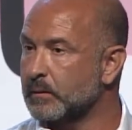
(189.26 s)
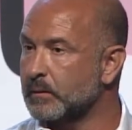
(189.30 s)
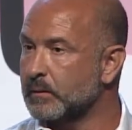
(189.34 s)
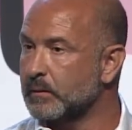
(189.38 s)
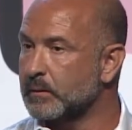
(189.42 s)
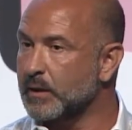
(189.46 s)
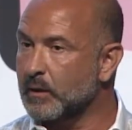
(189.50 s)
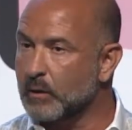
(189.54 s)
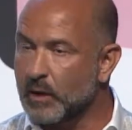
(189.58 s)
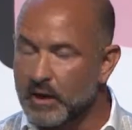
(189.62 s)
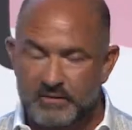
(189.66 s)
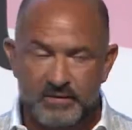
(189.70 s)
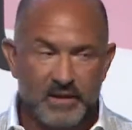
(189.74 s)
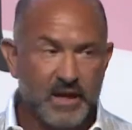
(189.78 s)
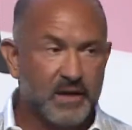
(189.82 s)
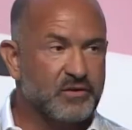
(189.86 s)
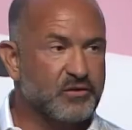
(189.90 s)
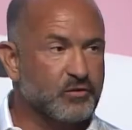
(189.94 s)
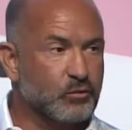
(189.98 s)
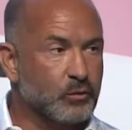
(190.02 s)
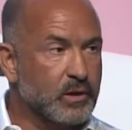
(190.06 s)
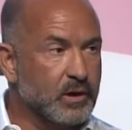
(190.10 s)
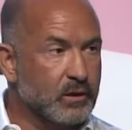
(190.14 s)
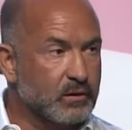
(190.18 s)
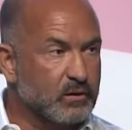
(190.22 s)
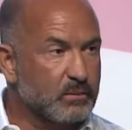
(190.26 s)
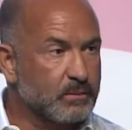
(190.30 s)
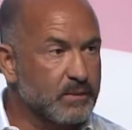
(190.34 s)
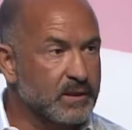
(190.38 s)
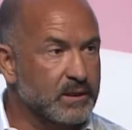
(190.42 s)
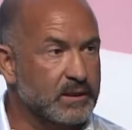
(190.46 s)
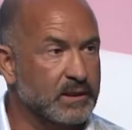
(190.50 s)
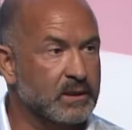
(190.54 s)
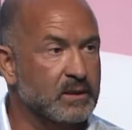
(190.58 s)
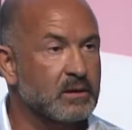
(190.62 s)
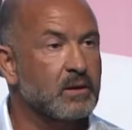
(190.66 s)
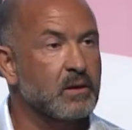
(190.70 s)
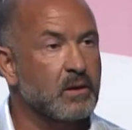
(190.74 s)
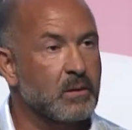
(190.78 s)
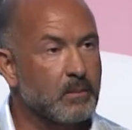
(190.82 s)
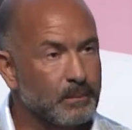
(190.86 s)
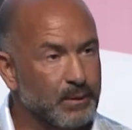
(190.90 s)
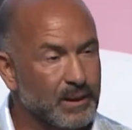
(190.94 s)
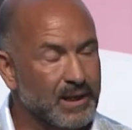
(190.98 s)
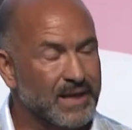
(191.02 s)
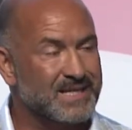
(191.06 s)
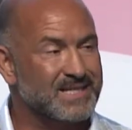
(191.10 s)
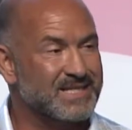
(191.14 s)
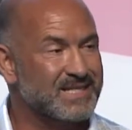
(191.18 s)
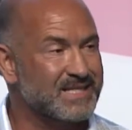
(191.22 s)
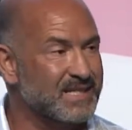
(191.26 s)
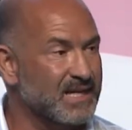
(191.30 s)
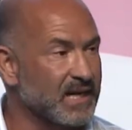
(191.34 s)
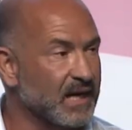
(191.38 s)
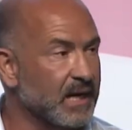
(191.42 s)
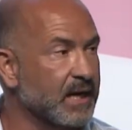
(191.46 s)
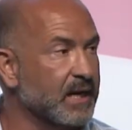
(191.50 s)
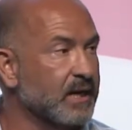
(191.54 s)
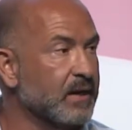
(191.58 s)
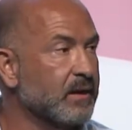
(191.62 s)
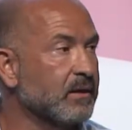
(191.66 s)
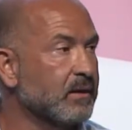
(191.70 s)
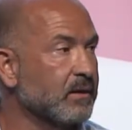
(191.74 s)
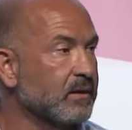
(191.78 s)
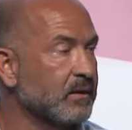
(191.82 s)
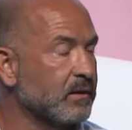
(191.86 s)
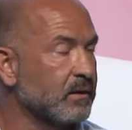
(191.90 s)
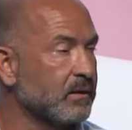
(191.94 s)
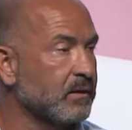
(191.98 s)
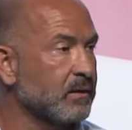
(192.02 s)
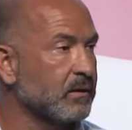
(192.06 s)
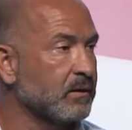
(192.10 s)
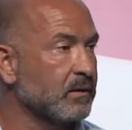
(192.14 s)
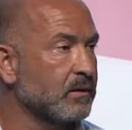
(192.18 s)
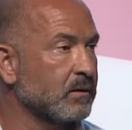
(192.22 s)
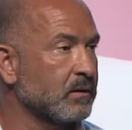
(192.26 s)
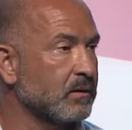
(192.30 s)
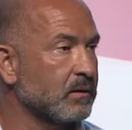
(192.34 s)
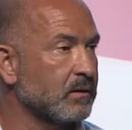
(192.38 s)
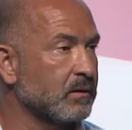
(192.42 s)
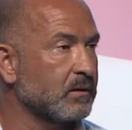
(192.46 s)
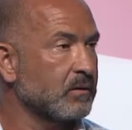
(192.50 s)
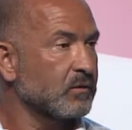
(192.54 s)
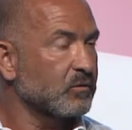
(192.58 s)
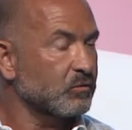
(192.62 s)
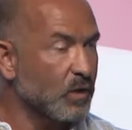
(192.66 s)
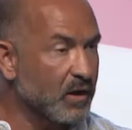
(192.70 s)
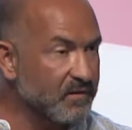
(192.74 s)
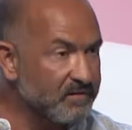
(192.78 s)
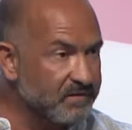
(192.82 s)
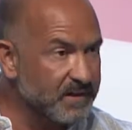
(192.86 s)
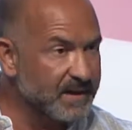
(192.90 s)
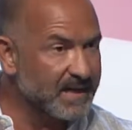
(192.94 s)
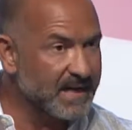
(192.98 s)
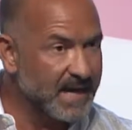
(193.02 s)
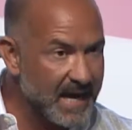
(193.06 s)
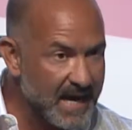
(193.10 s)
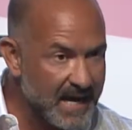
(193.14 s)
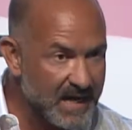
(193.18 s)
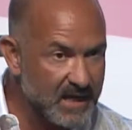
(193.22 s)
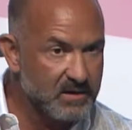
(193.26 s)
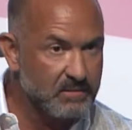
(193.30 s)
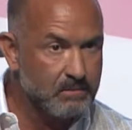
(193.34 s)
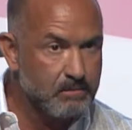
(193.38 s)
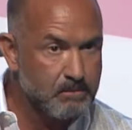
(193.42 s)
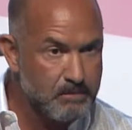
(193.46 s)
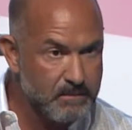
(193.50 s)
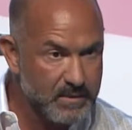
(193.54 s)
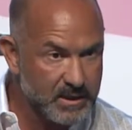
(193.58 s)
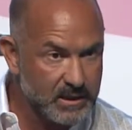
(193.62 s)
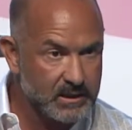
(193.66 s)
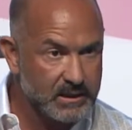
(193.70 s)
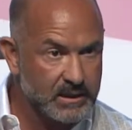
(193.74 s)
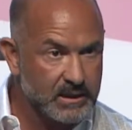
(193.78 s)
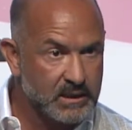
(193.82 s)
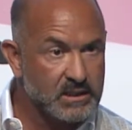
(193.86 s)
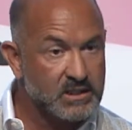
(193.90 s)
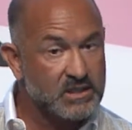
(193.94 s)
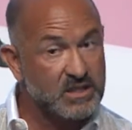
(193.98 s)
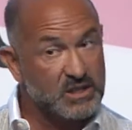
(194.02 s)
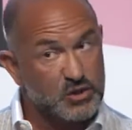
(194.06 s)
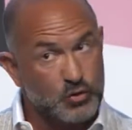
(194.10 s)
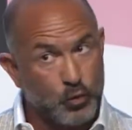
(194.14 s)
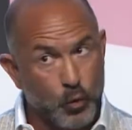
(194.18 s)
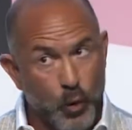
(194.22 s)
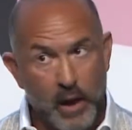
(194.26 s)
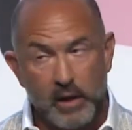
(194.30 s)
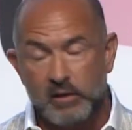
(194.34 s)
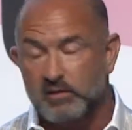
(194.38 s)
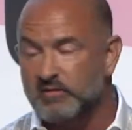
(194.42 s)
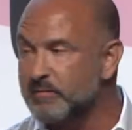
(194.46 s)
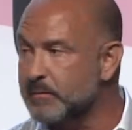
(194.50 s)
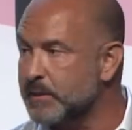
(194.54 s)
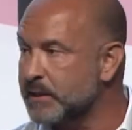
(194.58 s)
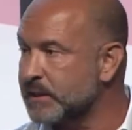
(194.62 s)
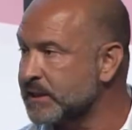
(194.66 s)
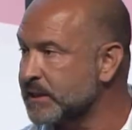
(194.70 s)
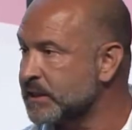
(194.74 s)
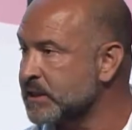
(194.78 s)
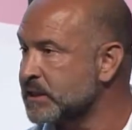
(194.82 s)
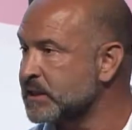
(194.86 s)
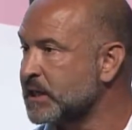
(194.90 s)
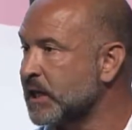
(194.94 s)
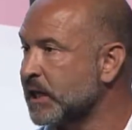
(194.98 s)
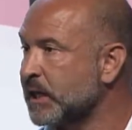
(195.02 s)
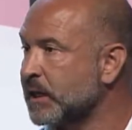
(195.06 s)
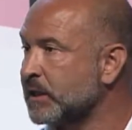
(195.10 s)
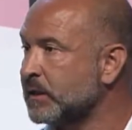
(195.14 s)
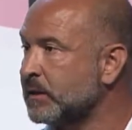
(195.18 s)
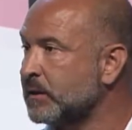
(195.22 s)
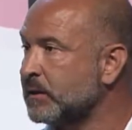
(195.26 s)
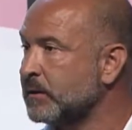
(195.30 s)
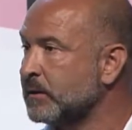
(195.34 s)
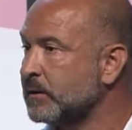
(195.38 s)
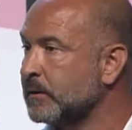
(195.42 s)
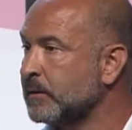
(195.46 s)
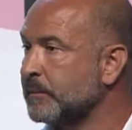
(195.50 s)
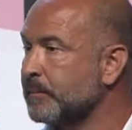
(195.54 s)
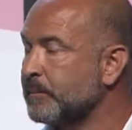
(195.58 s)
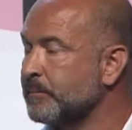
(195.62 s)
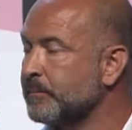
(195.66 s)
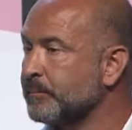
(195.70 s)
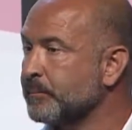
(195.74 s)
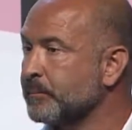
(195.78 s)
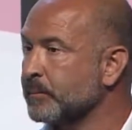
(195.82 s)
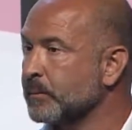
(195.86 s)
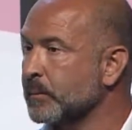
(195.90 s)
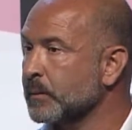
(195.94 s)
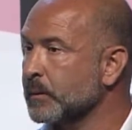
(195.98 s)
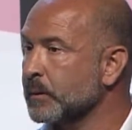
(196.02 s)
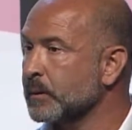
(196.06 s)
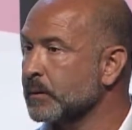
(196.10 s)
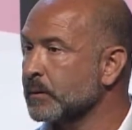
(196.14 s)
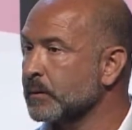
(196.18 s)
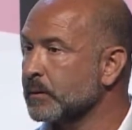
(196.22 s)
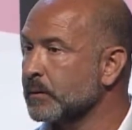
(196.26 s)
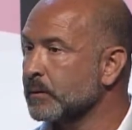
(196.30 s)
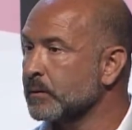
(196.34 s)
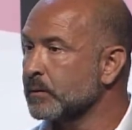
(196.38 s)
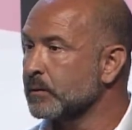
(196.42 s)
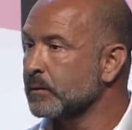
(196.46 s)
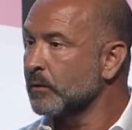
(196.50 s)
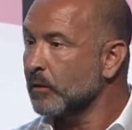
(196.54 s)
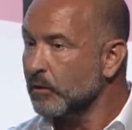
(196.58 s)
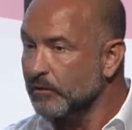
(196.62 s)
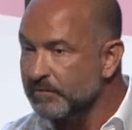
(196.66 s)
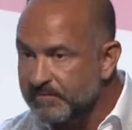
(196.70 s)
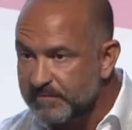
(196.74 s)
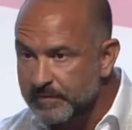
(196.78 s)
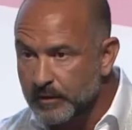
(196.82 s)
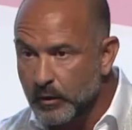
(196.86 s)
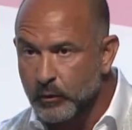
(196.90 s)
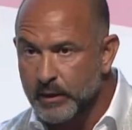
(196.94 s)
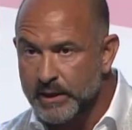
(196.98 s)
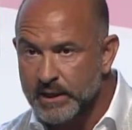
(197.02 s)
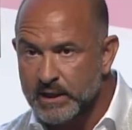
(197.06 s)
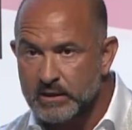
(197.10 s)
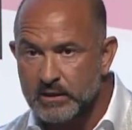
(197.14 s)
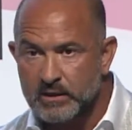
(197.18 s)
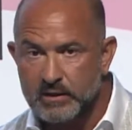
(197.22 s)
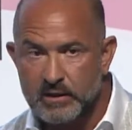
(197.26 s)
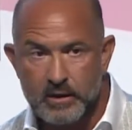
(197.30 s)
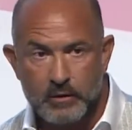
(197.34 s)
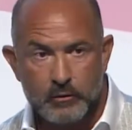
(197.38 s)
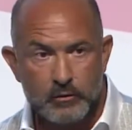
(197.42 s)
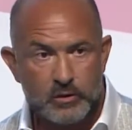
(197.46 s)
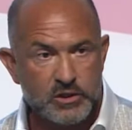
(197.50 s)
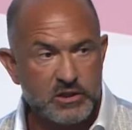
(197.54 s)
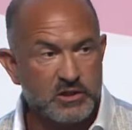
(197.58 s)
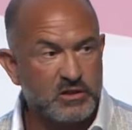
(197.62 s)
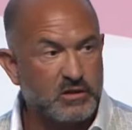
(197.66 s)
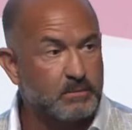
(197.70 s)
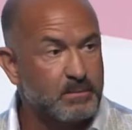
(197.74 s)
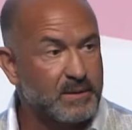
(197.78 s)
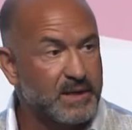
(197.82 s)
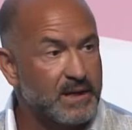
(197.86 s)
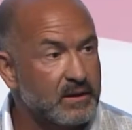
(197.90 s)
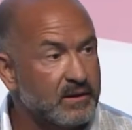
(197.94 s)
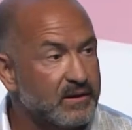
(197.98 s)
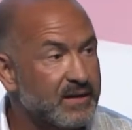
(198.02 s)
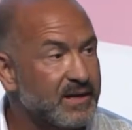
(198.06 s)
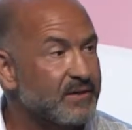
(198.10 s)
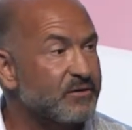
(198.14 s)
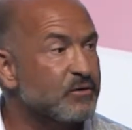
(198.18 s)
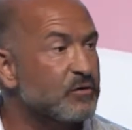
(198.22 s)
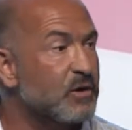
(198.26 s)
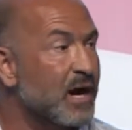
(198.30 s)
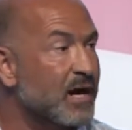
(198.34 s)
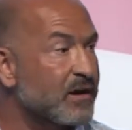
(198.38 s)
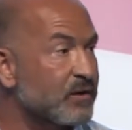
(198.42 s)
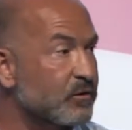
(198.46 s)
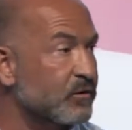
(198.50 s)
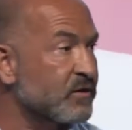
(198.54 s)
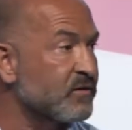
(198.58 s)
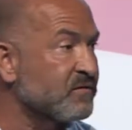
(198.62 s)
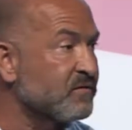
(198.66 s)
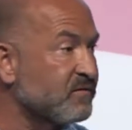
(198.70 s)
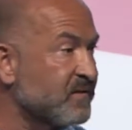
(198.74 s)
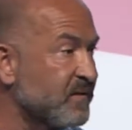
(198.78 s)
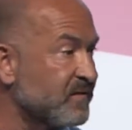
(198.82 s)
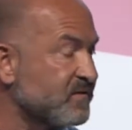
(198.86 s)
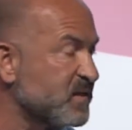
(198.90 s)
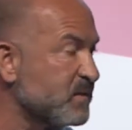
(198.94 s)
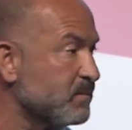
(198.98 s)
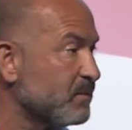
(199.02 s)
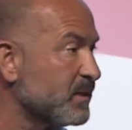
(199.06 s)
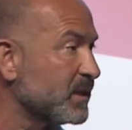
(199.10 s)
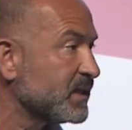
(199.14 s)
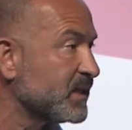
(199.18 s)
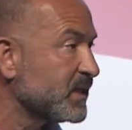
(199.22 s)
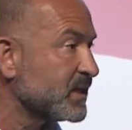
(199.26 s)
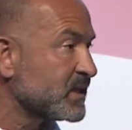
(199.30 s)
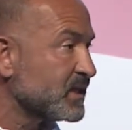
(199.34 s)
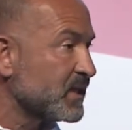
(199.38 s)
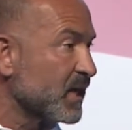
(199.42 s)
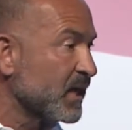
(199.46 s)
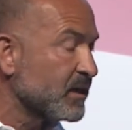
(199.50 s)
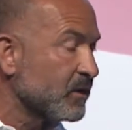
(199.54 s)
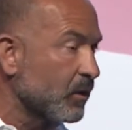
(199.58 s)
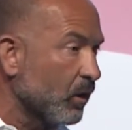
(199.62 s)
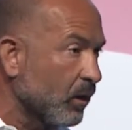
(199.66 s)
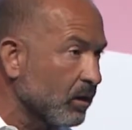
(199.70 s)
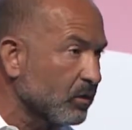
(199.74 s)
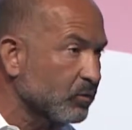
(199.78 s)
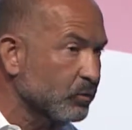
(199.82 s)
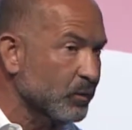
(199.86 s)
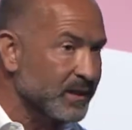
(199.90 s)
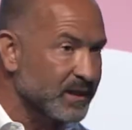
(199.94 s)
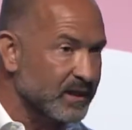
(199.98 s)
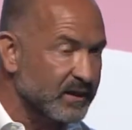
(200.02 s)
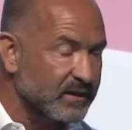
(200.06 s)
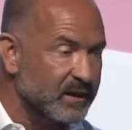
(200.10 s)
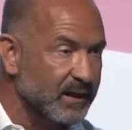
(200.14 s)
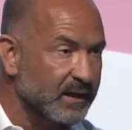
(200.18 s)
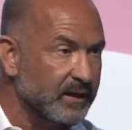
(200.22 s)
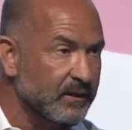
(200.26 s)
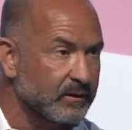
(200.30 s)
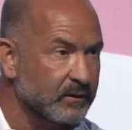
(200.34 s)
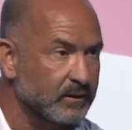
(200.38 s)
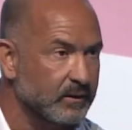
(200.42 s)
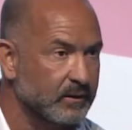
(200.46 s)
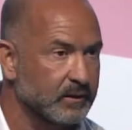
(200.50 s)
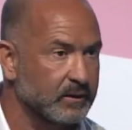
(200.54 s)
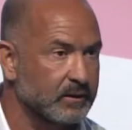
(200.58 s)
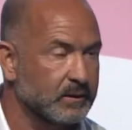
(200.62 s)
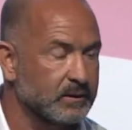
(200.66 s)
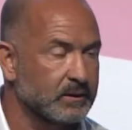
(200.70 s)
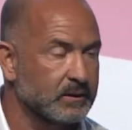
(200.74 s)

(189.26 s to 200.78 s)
Now, of that 300 million plus ton, roughly 8 million to 12 million ton are flowing into the ocean to meet the other 150 million ton already there.